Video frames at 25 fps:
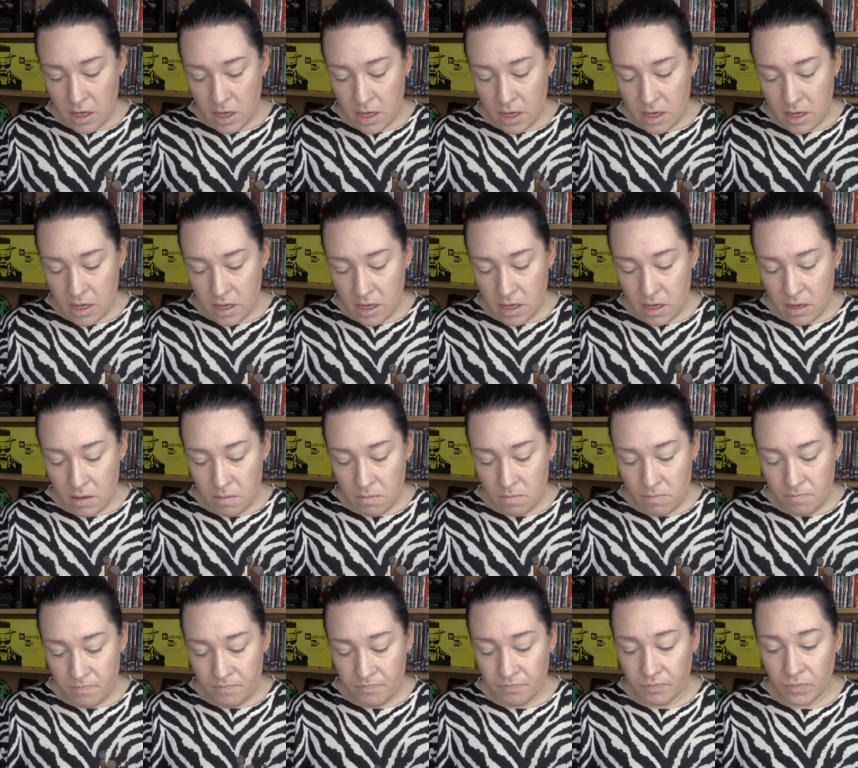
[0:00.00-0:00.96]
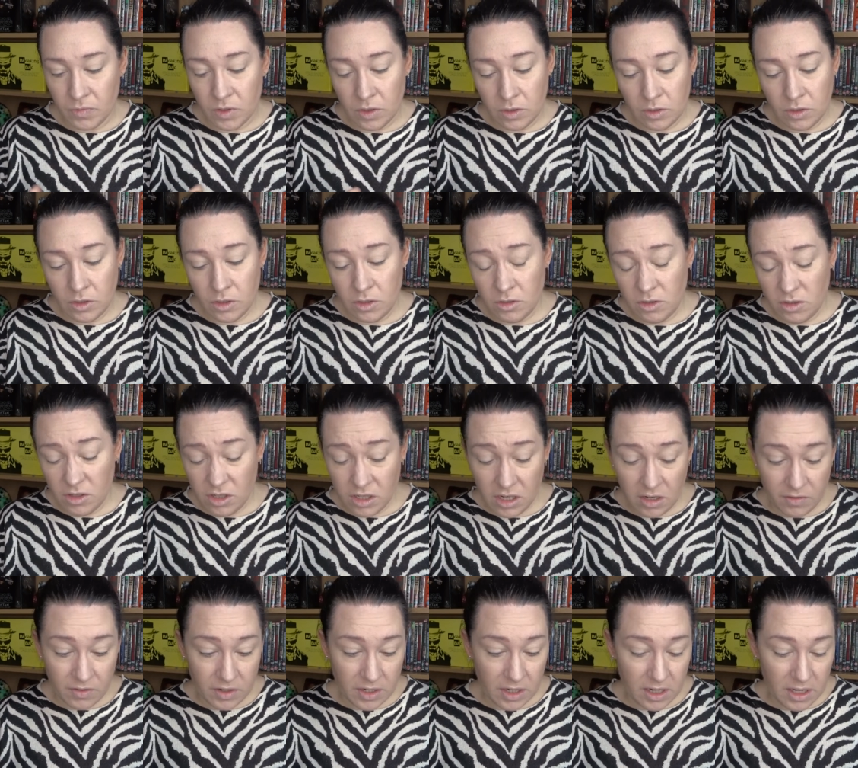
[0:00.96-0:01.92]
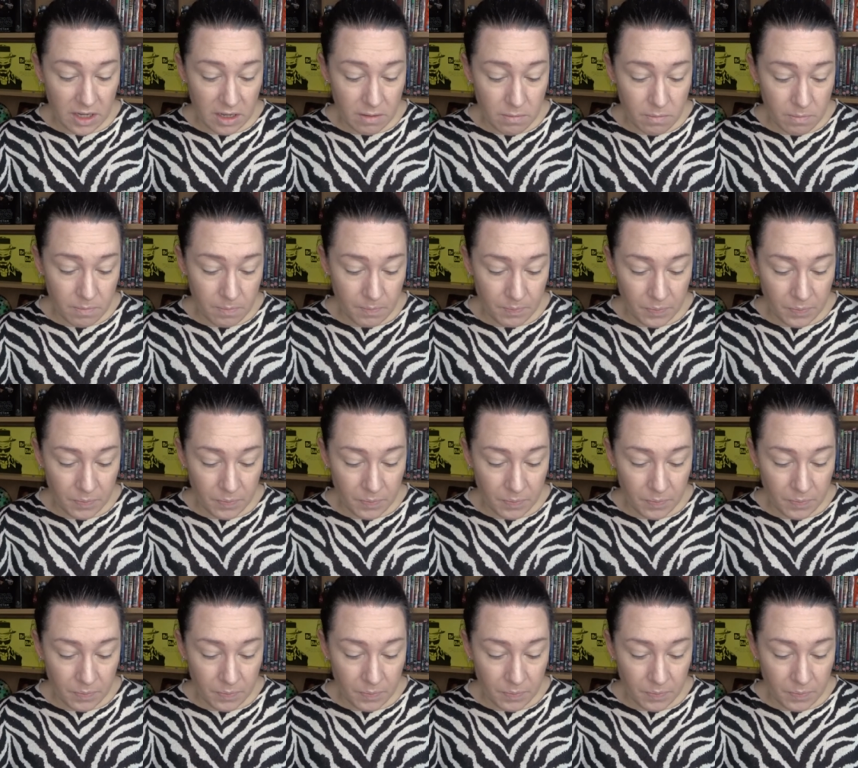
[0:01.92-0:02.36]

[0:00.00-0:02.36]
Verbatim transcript: It doesn't have a name.